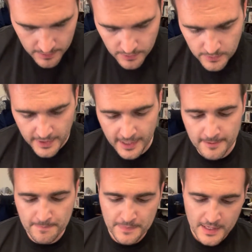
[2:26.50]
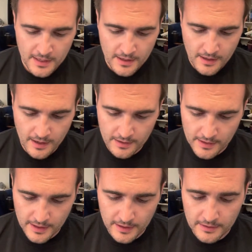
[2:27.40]
Okay. And
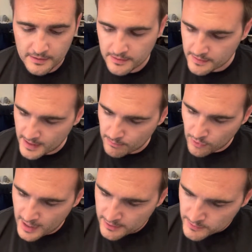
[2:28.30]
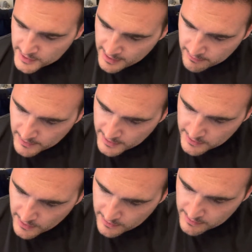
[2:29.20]
then that brine was definitely
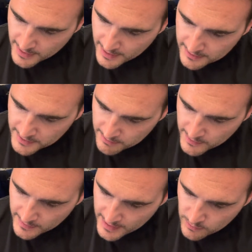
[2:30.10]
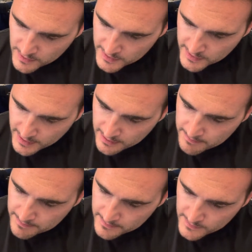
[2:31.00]
something that was
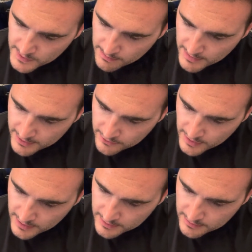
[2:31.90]
sent by truck.